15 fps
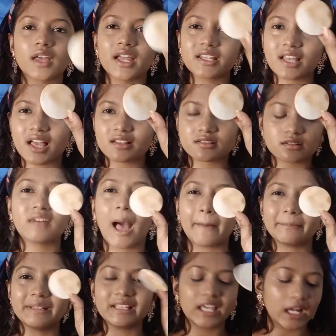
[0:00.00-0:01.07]
It has
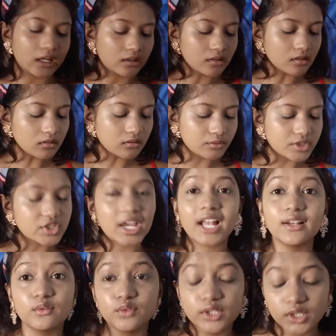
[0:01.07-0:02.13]
applicator, which
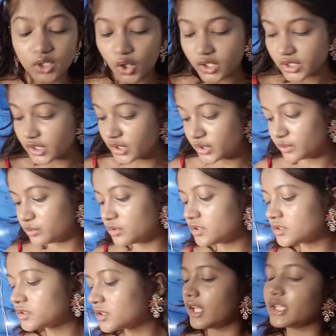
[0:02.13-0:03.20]
I will not
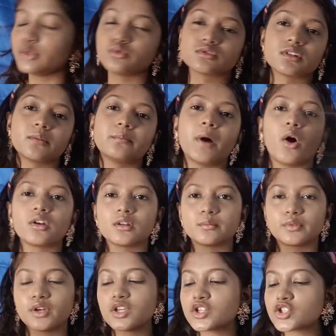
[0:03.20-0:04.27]
use. I'll use a powder
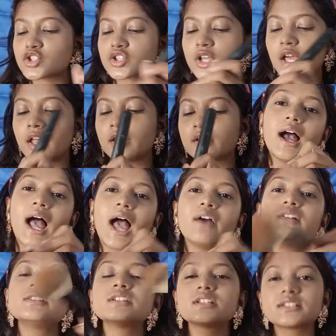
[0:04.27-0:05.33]
brush, and
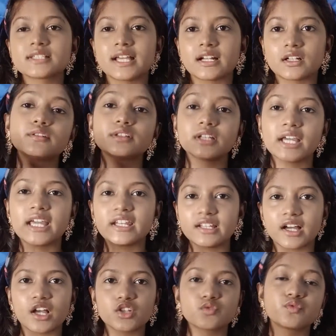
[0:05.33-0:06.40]
I'll just set the
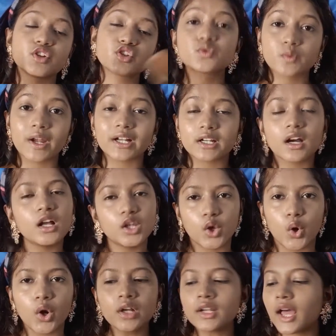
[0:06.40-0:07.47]
areas which sweat a
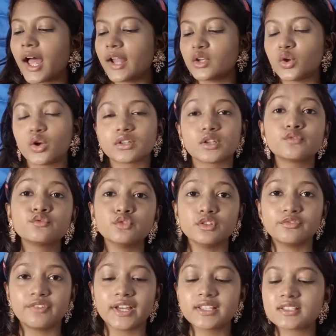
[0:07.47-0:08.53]
lot and not the full
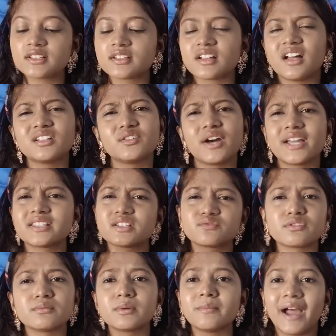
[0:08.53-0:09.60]
face, otherwise it
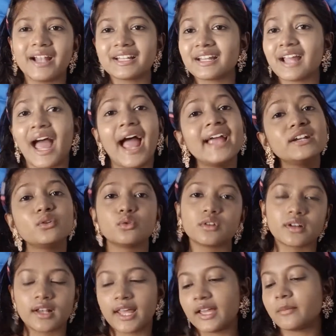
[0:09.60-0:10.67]
will be matte, and I
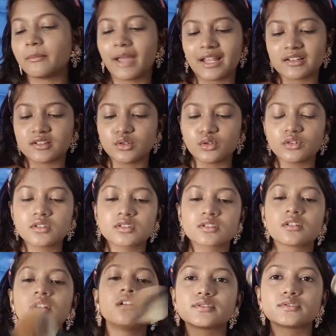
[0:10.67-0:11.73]
don't like matte looks.
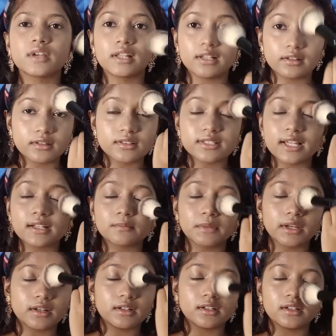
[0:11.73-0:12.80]
So I'll set
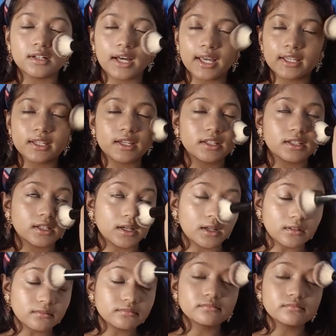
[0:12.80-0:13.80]
my under eye area